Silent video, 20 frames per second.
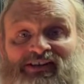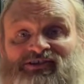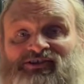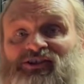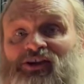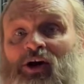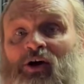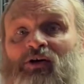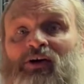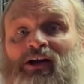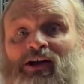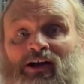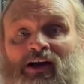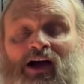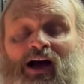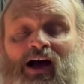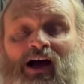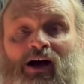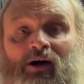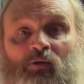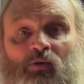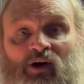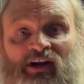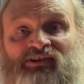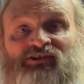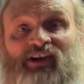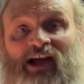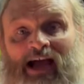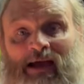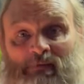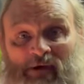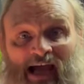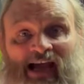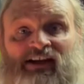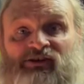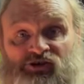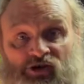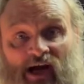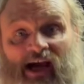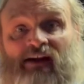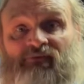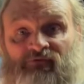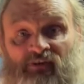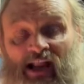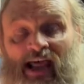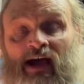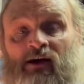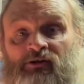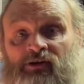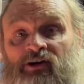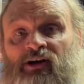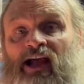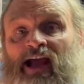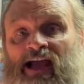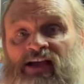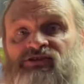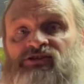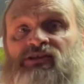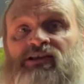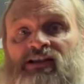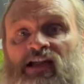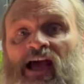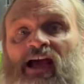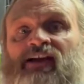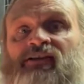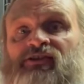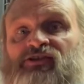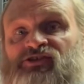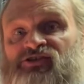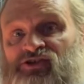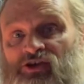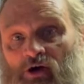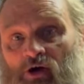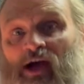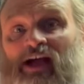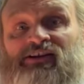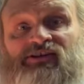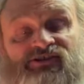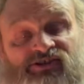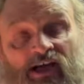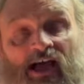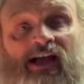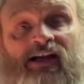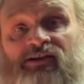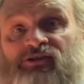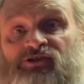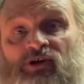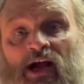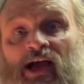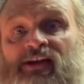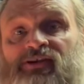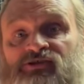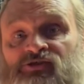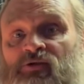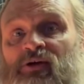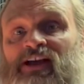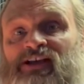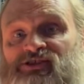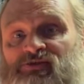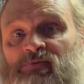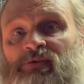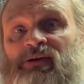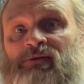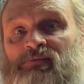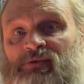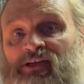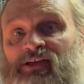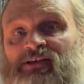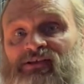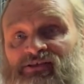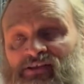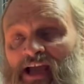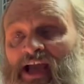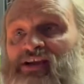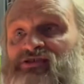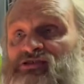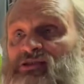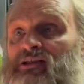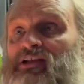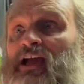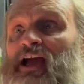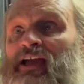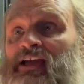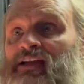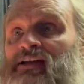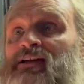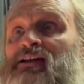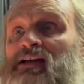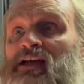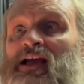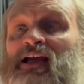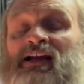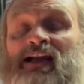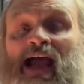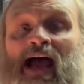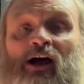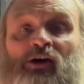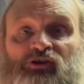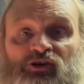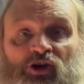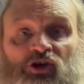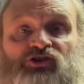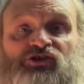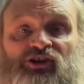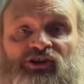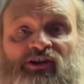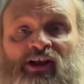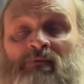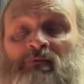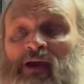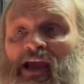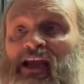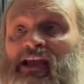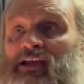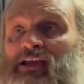So one time I had tried flounder and I actually liked it, so I decided to try this recipe because I actually like it. Now, usually they make